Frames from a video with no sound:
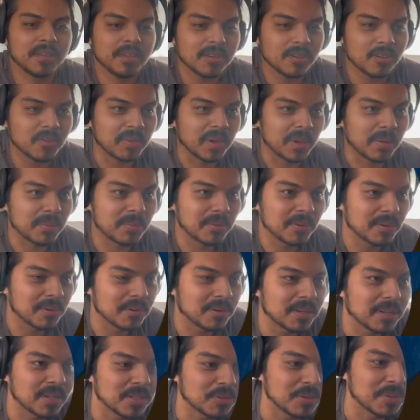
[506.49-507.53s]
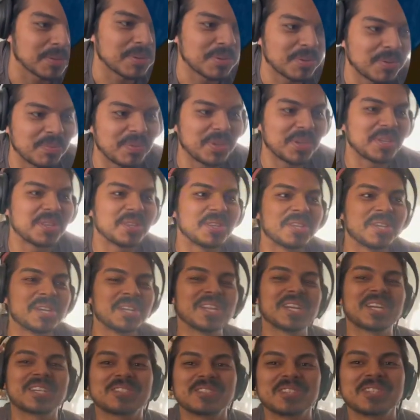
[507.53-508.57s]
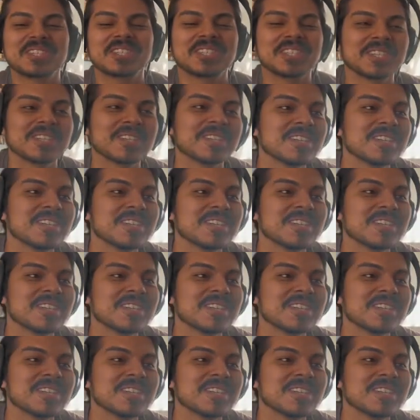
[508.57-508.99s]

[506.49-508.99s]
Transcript: remember, he's wanted to be in the electric chair.